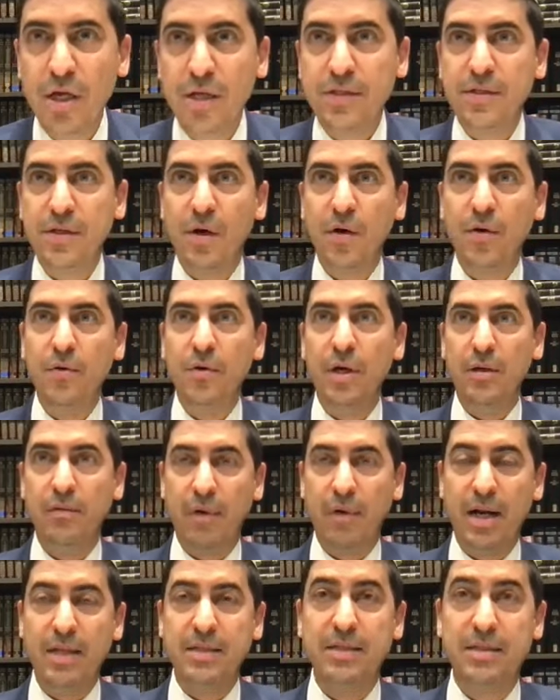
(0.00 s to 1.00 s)
So
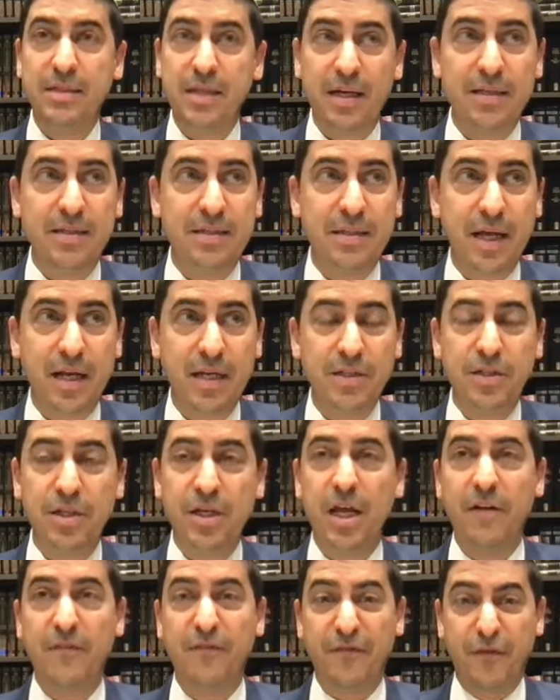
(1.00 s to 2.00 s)
right as the sun is setting, so
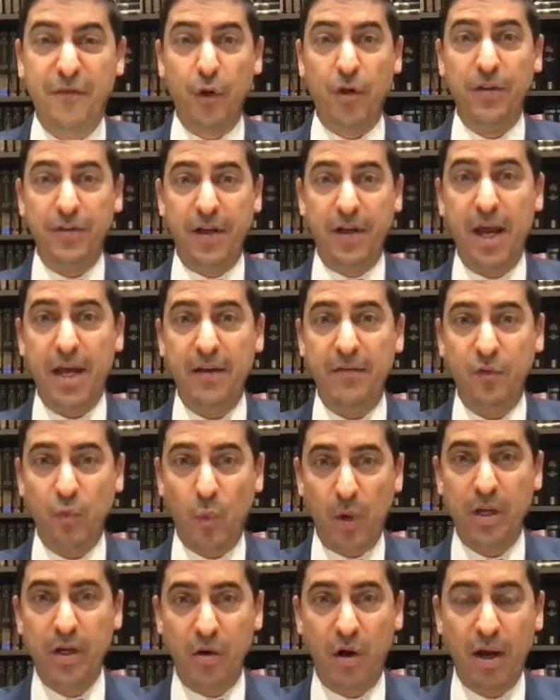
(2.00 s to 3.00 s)
you get a full day of
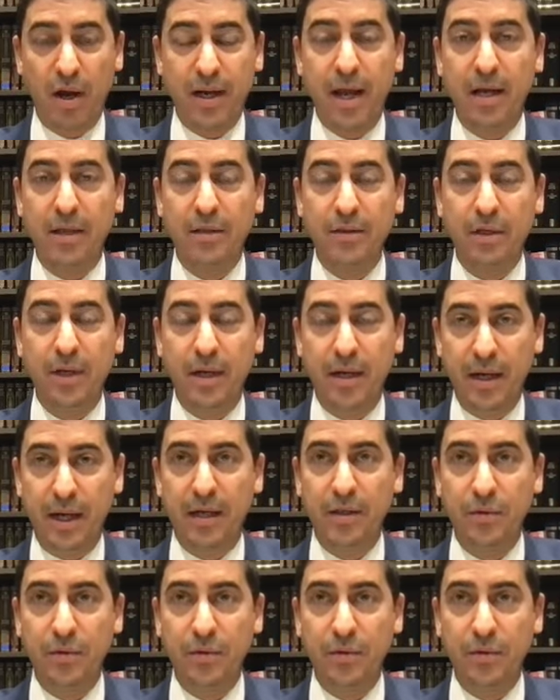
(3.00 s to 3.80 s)
29 El, uh,